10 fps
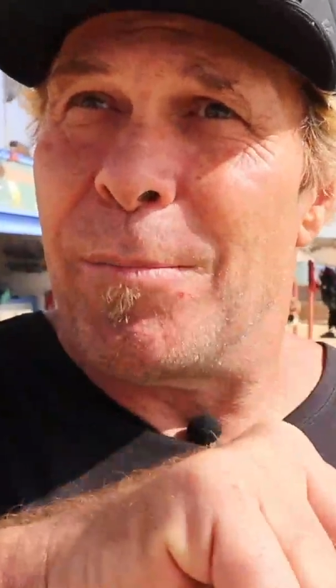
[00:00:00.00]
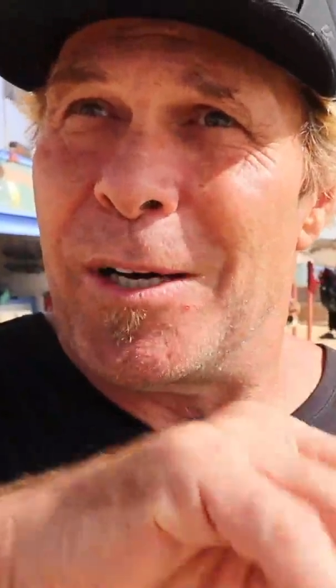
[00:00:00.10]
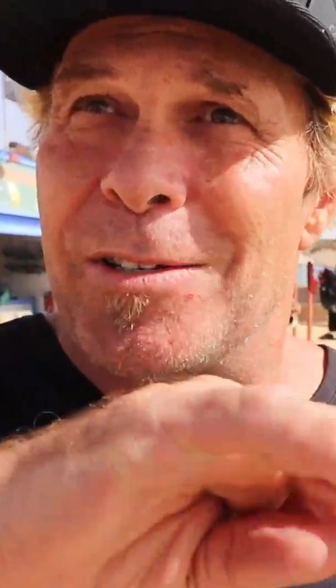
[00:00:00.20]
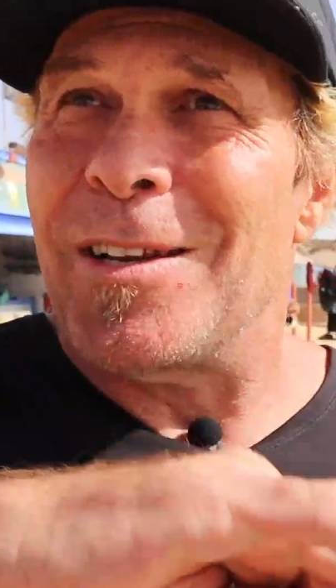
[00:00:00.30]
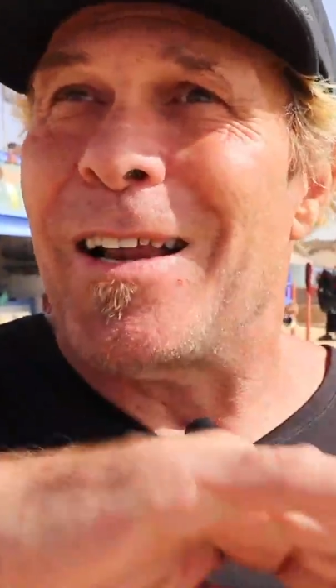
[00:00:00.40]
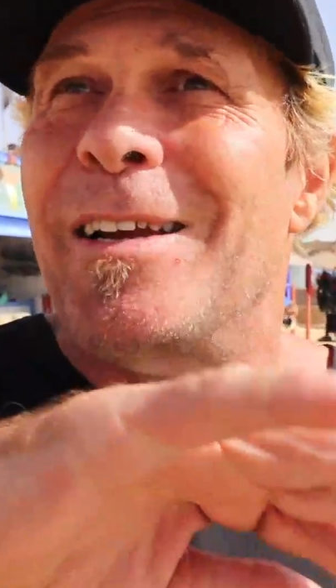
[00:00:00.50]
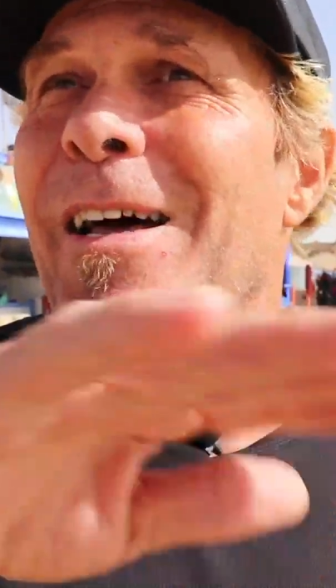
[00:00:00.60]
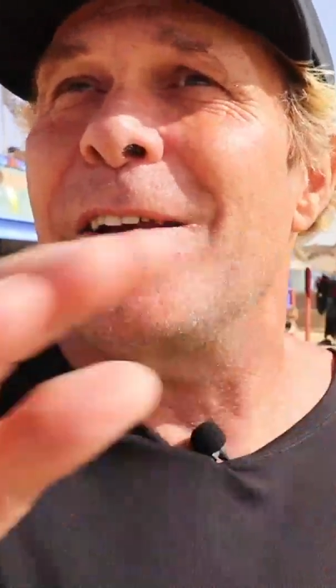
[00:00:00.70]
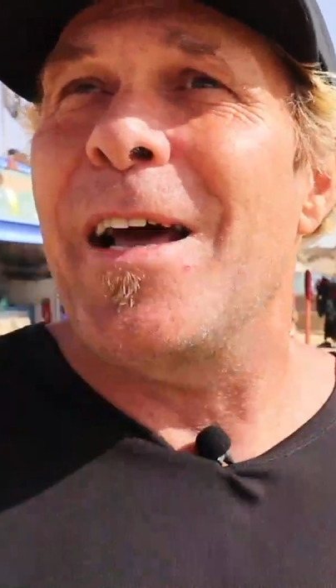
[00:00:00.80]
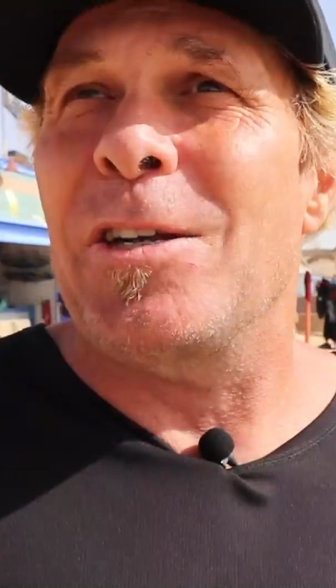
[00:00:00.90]
but it's not an
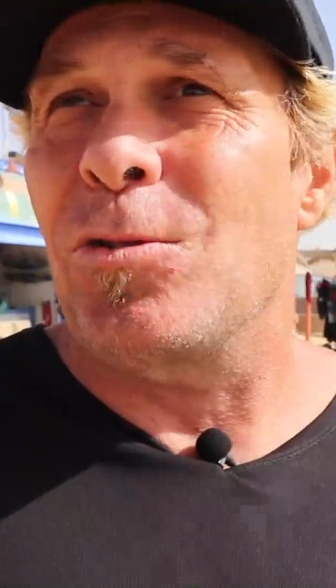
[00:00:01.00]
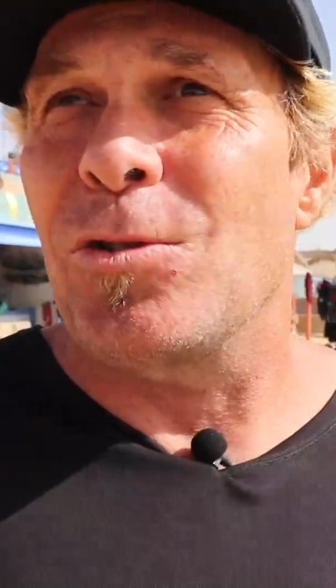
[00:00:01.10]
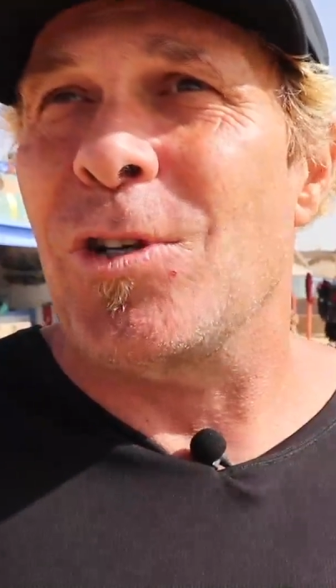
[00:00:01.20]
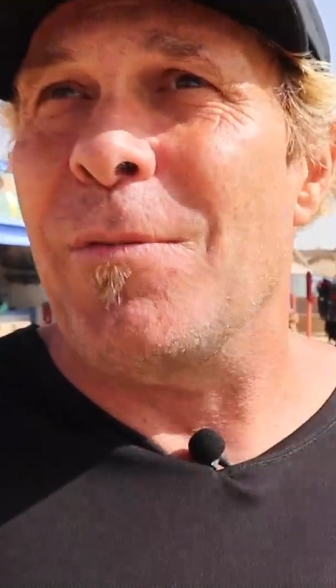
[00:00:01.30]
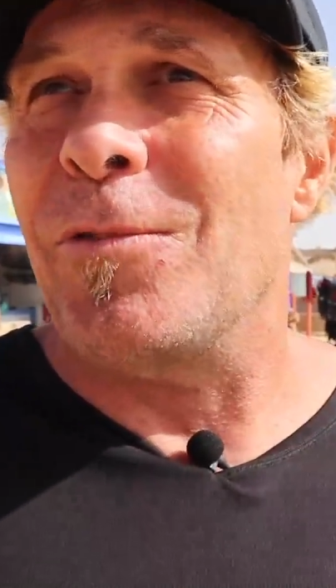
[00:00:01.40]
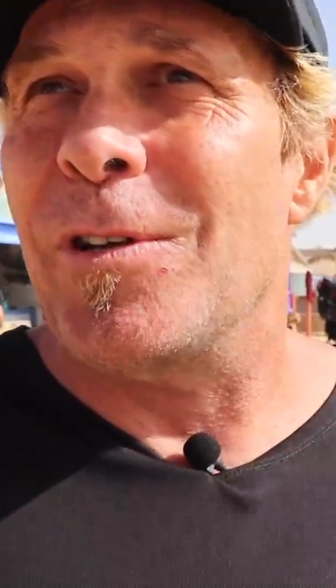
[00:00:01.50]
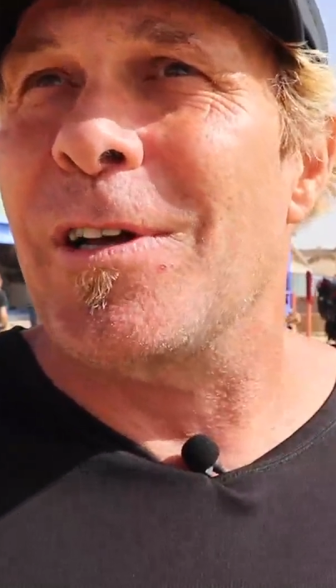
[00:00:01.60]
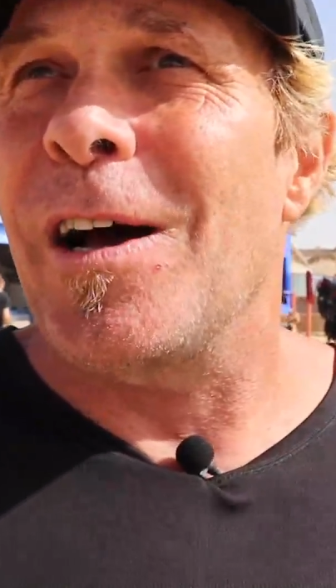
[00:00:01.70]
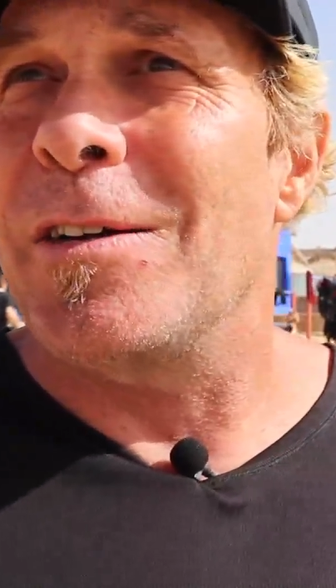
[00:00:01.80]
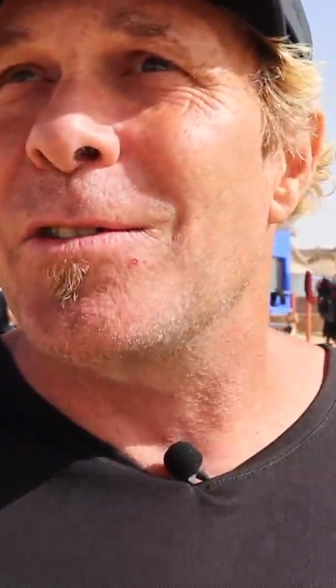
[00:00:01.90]
unnatural shape for the
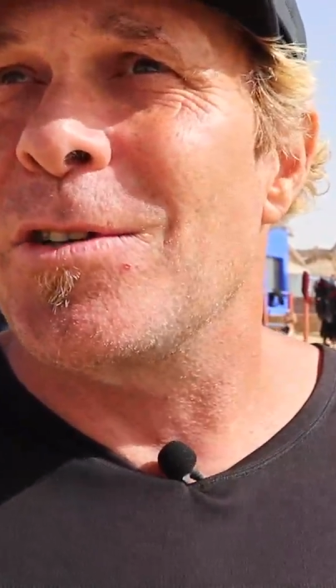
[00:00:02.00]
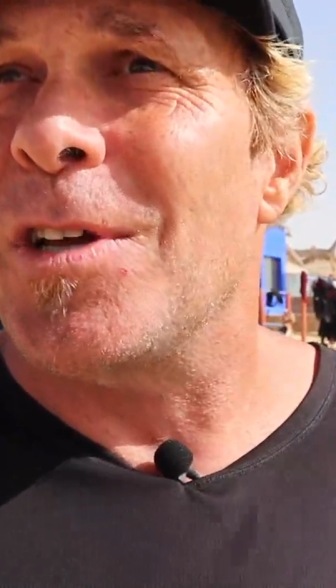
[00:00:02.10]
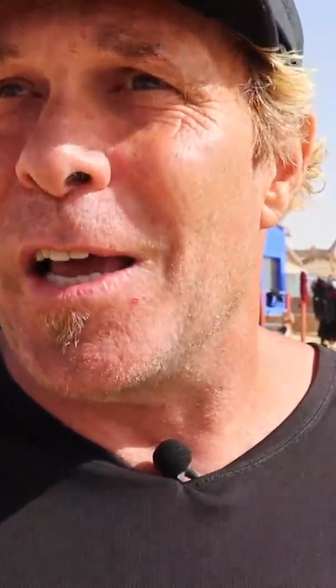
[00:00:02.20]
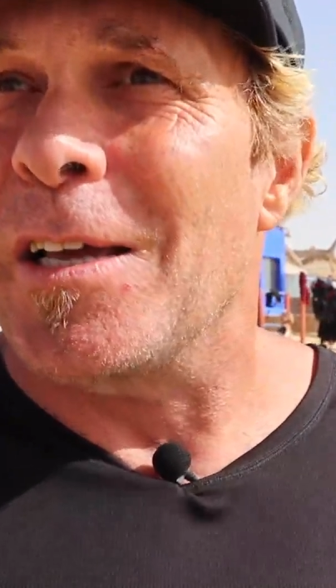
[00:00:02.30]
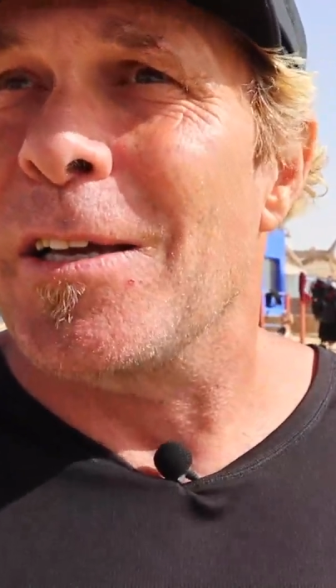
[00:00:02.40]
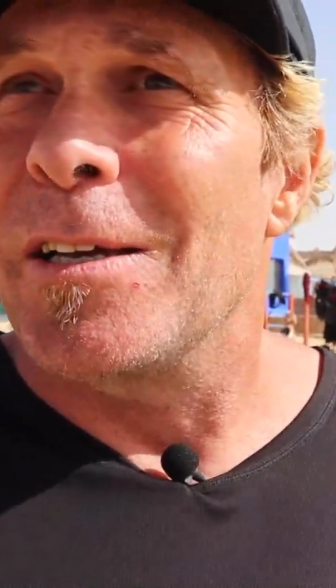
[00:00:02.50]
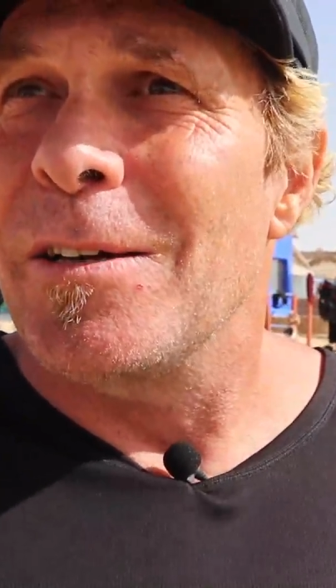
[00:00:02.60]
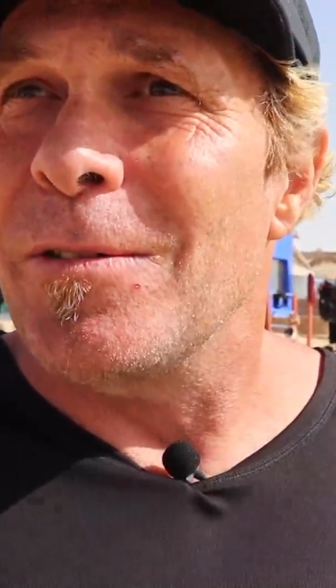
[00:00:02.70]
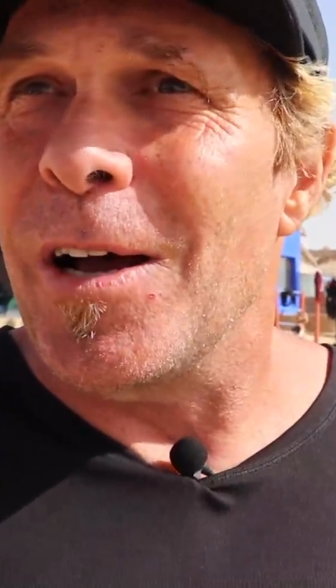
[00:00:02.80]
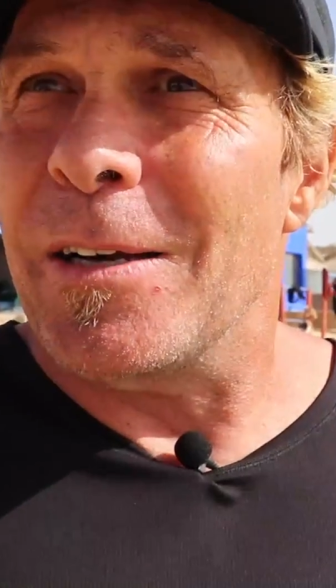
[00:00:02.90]
kite to take,
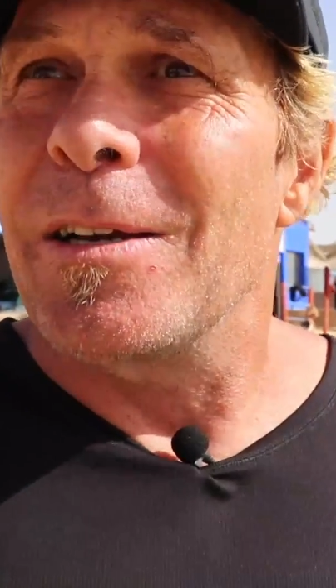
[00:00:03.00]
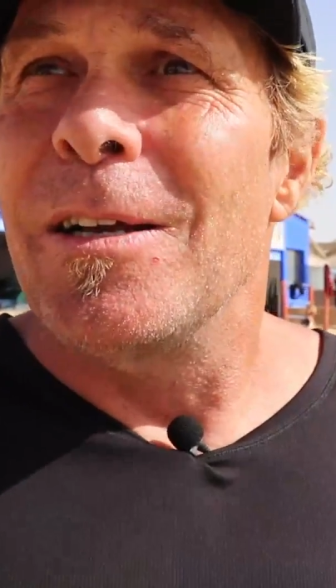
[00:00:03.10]
right?